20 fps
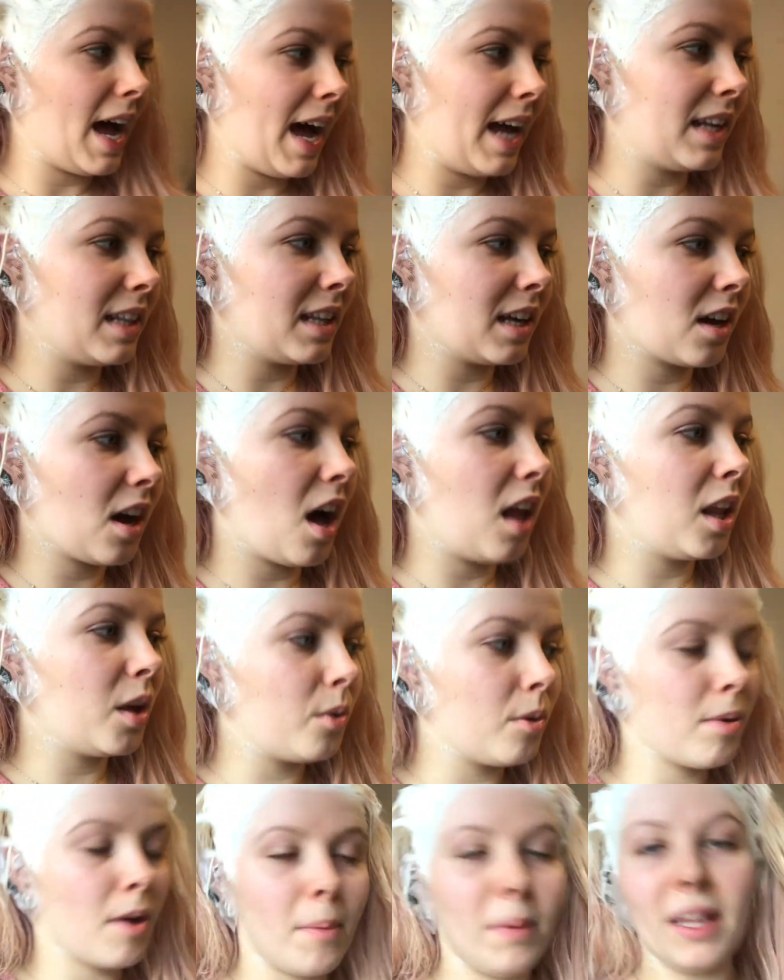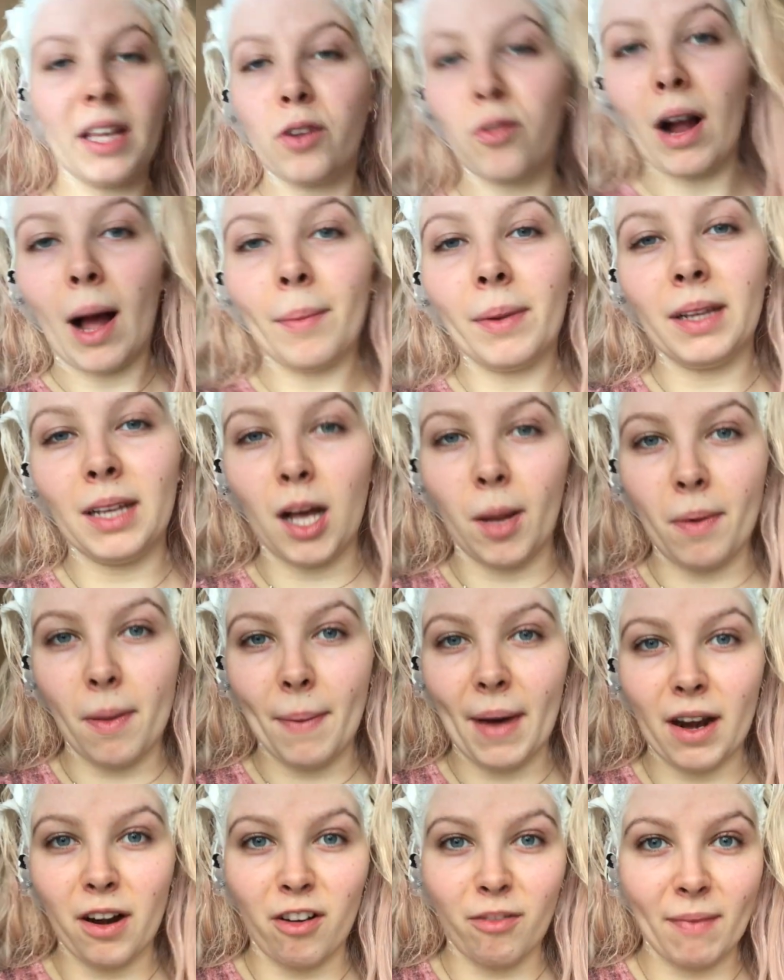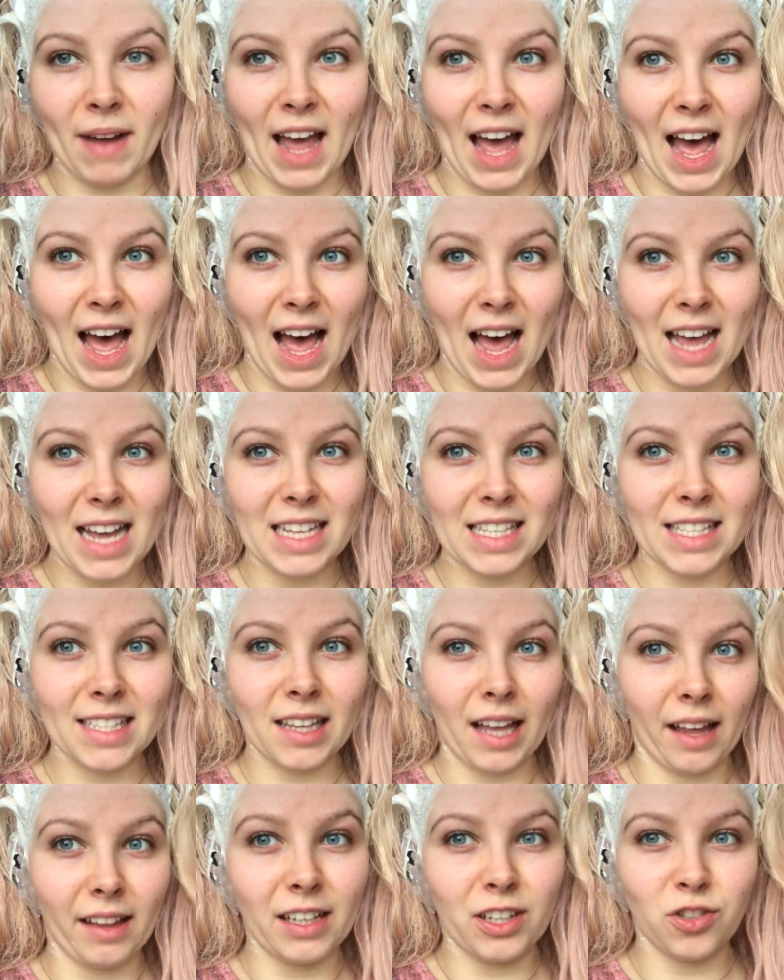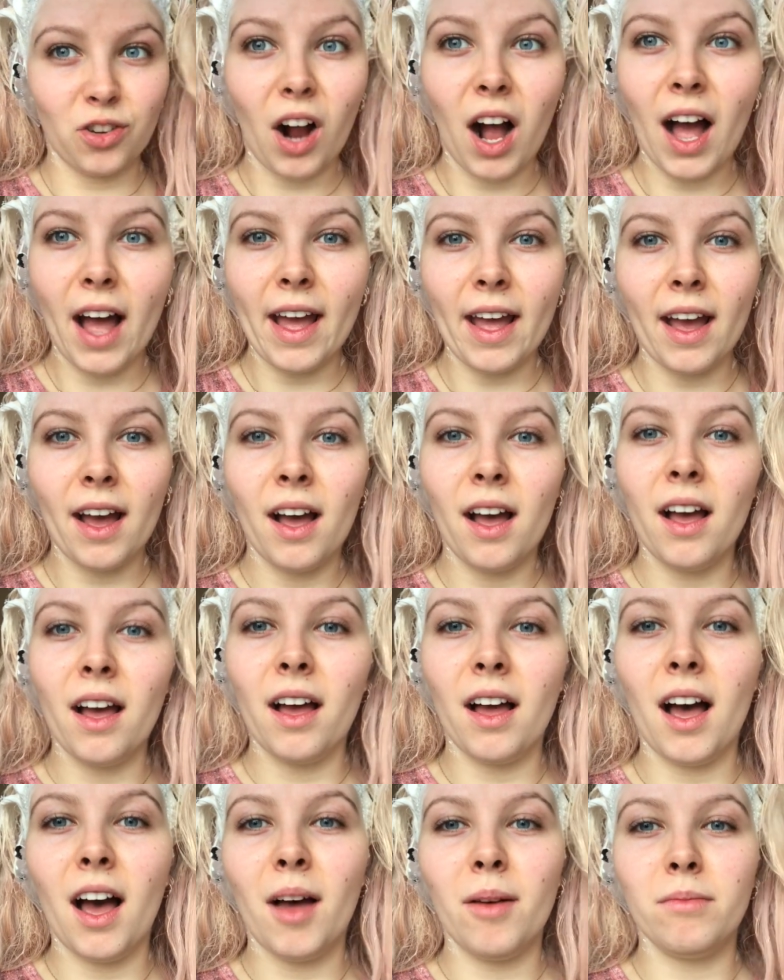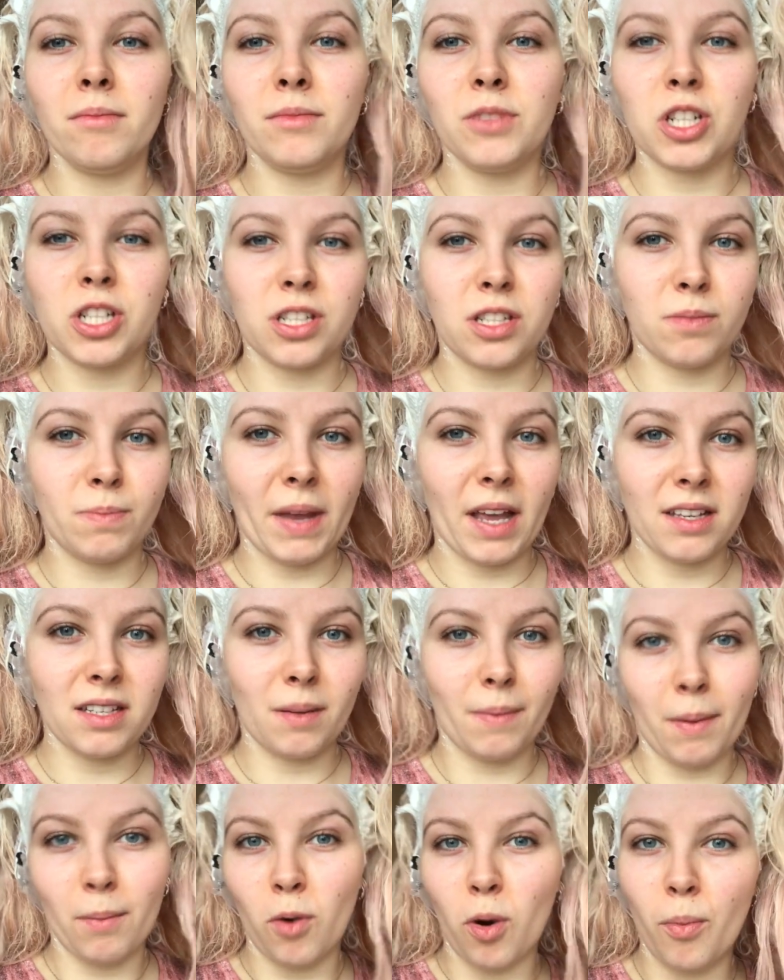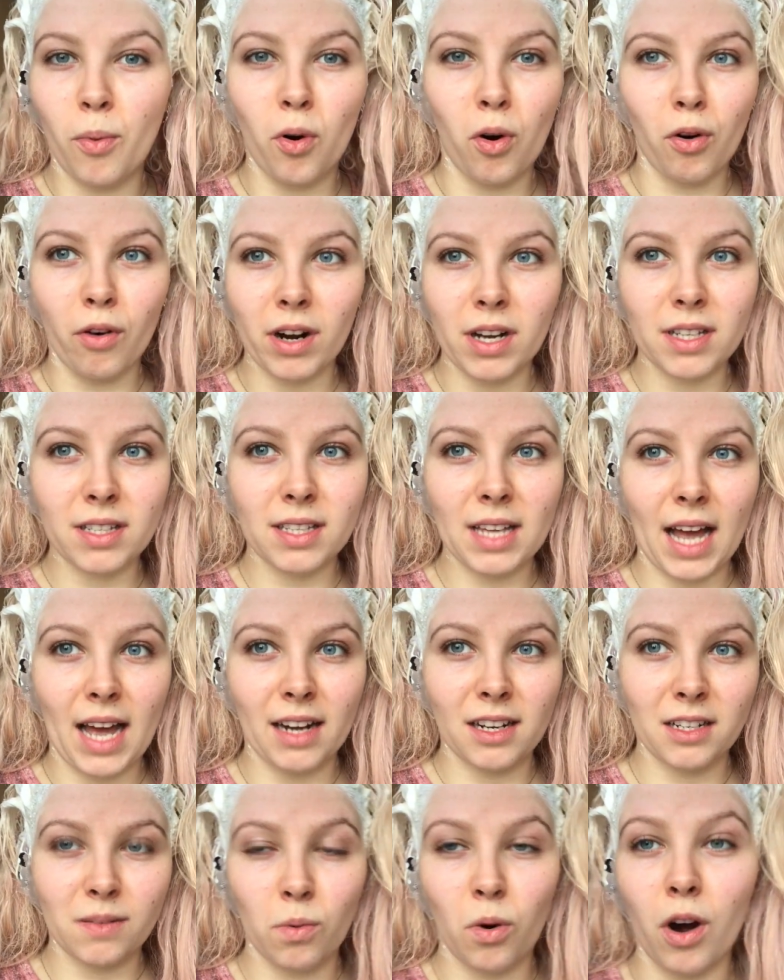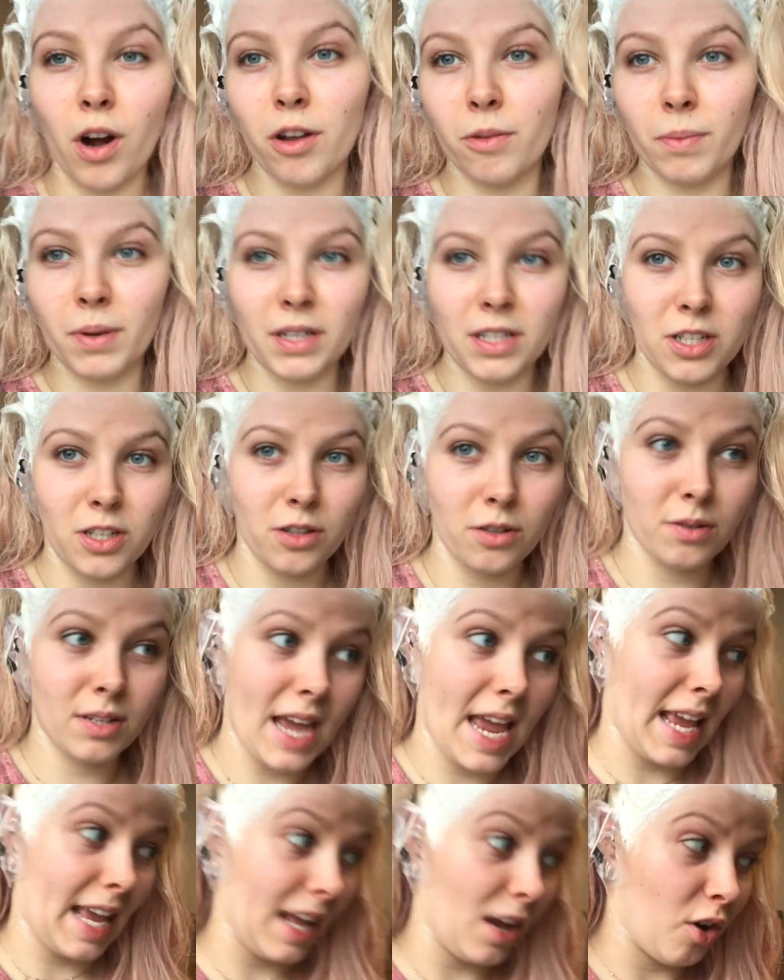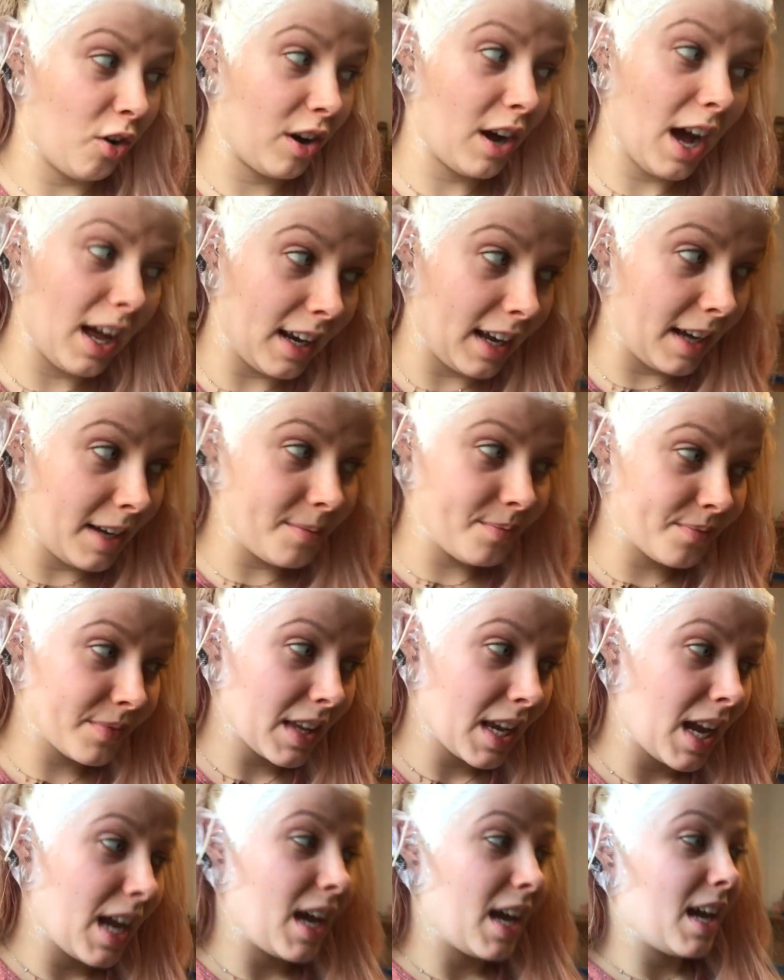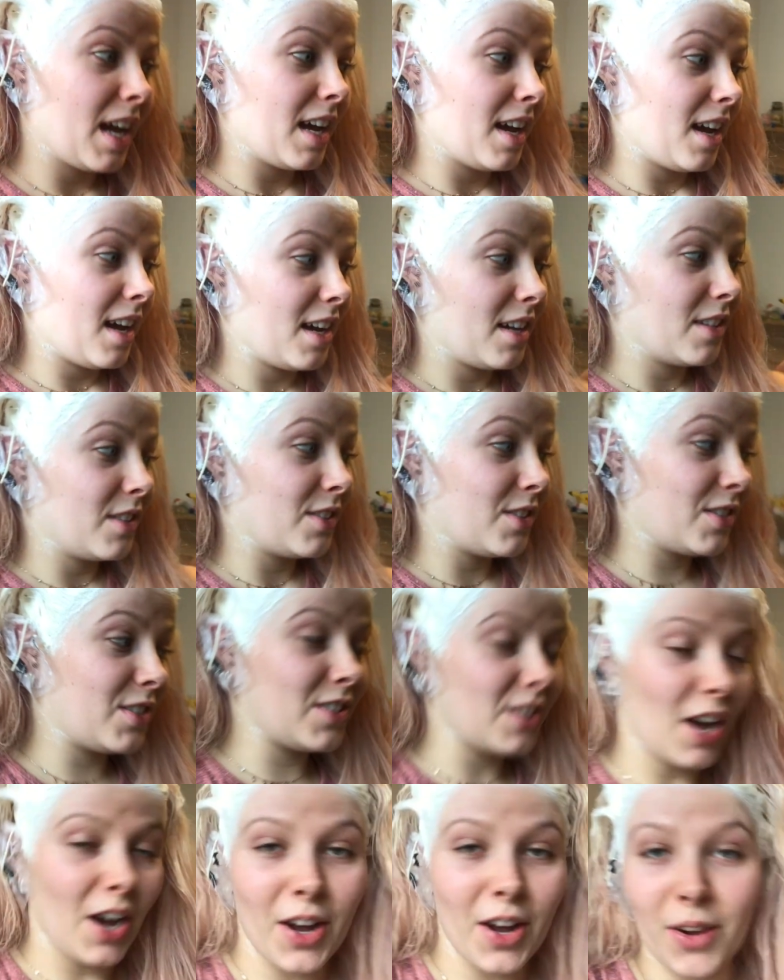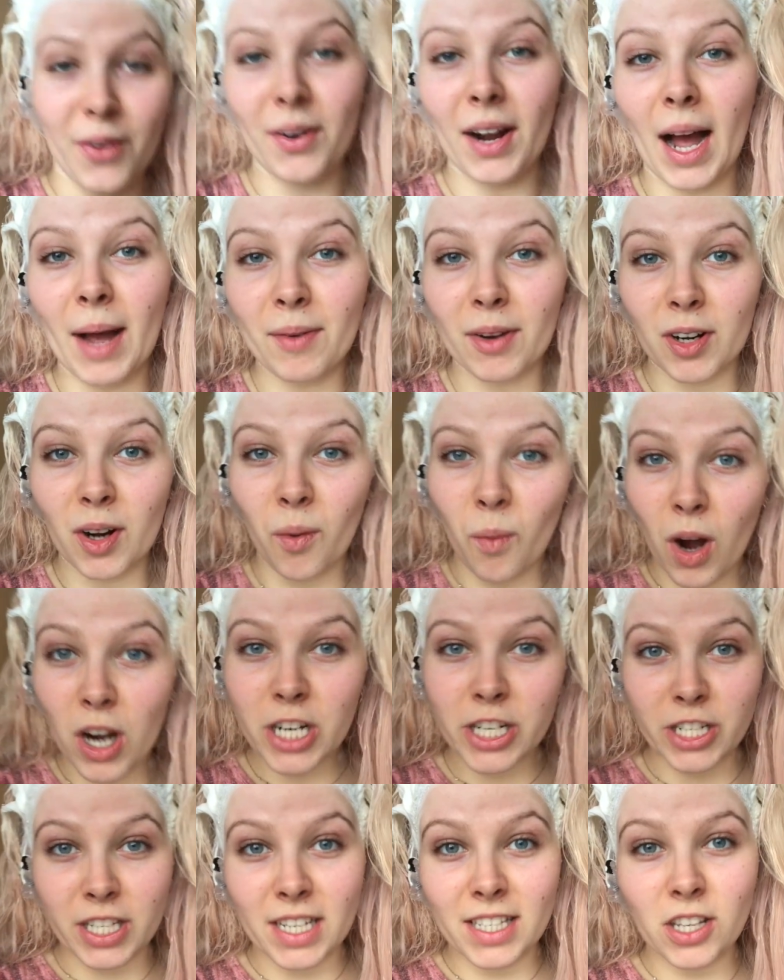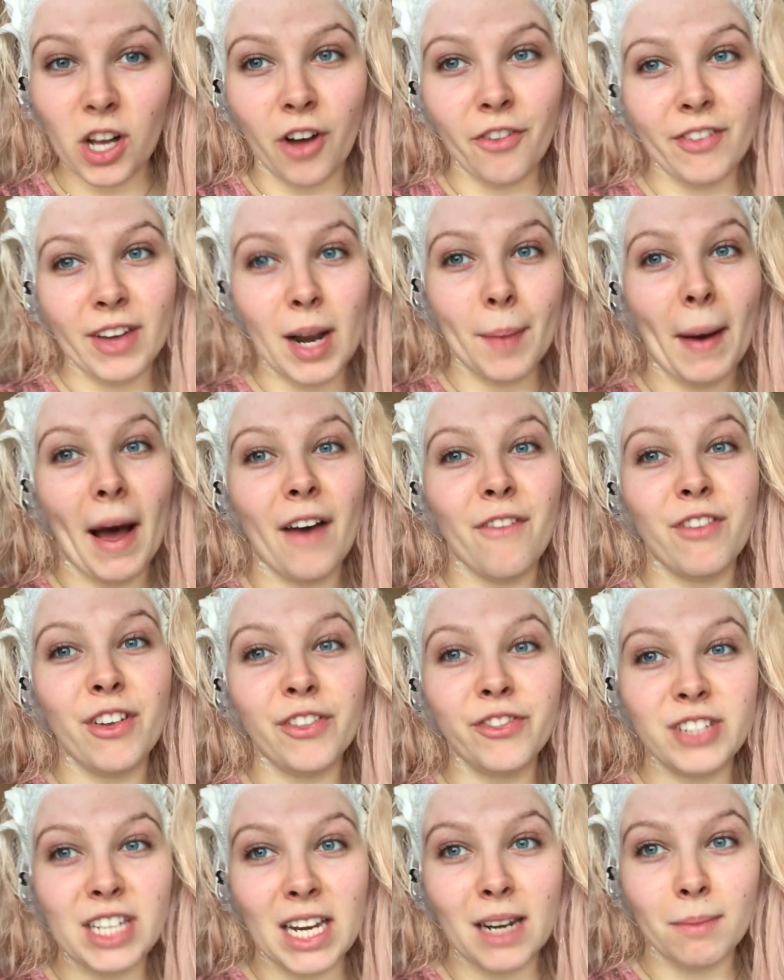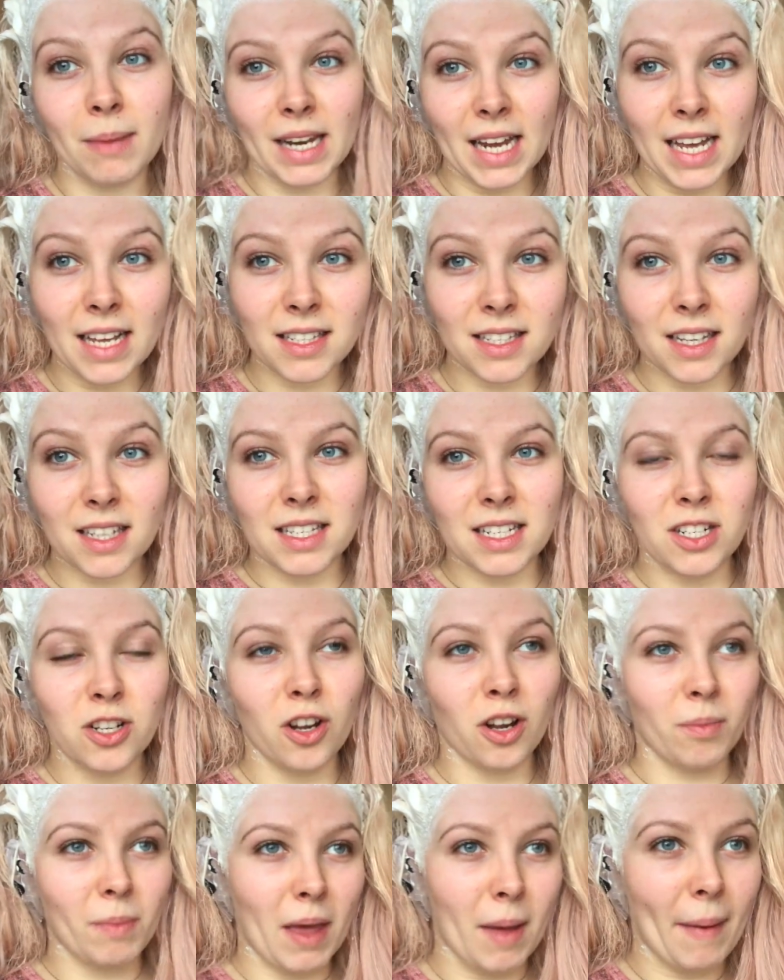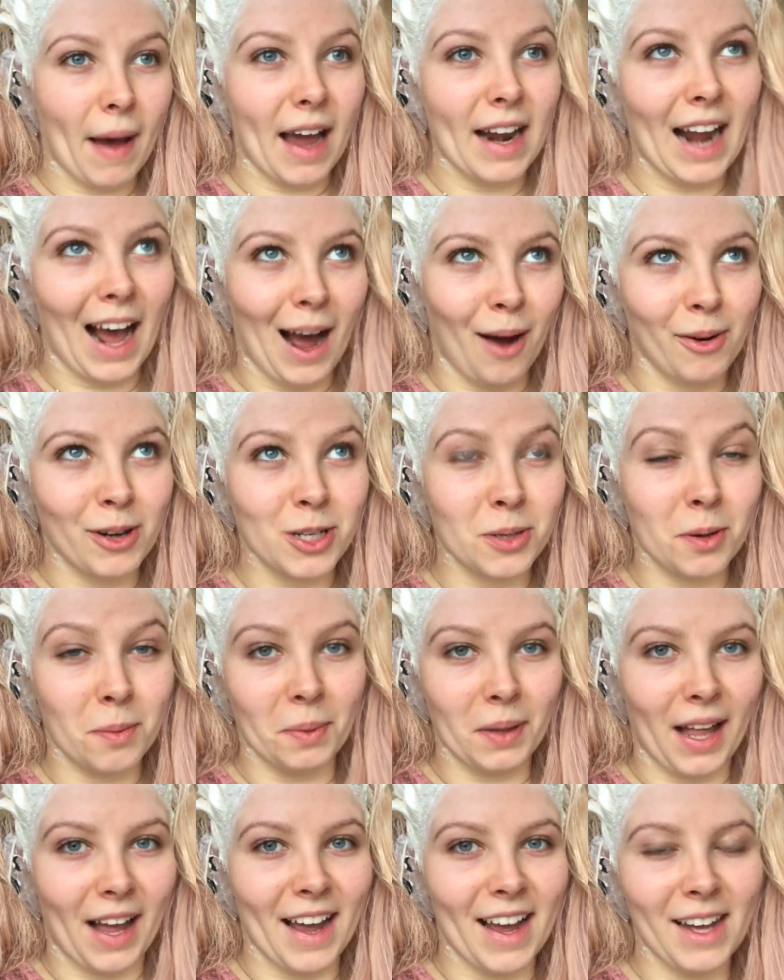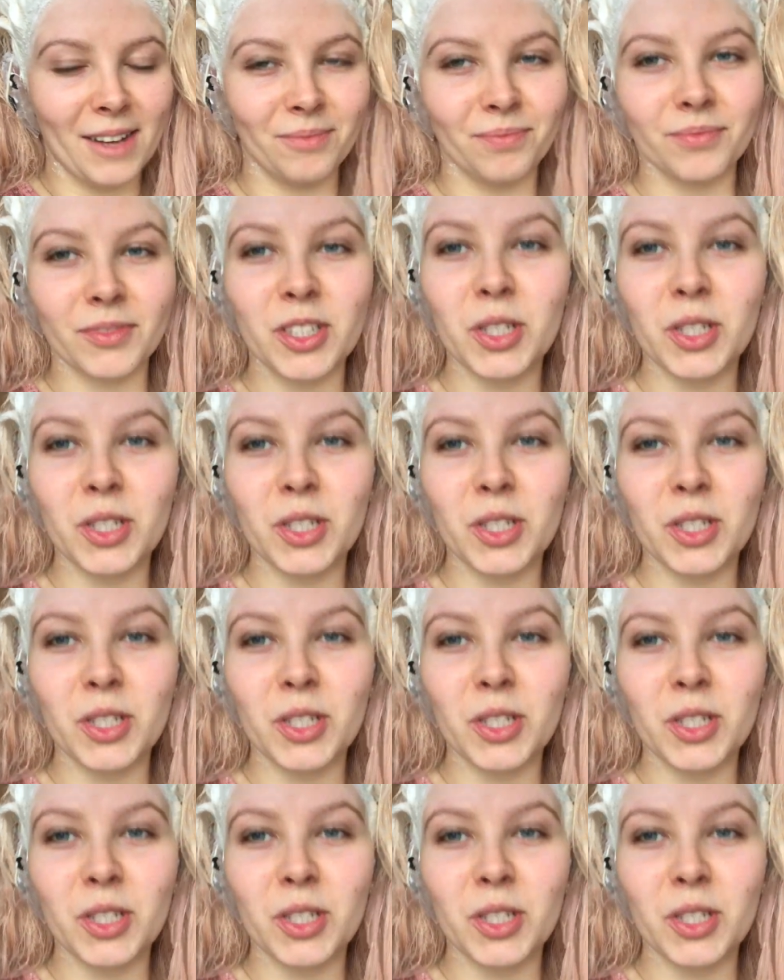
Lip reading: And the color will probably grab a little bit better if my hair is slightly dry, just because it'll be more porous and more open to taking on color. So I'm gonna wash this off in about 15 minutes because it took me about an hour to apply it.